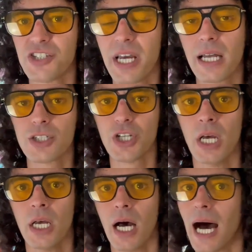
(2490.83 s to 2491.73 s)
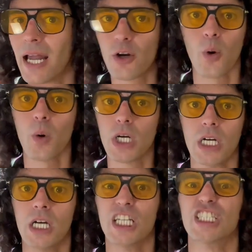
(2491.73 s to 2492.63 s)
She had, she, I don't know
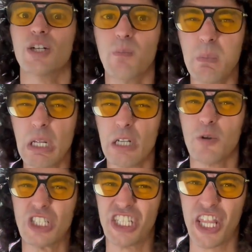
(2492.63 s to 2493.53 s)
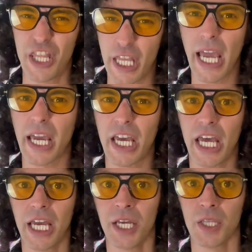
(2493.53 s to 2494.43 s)
what, the blood was thick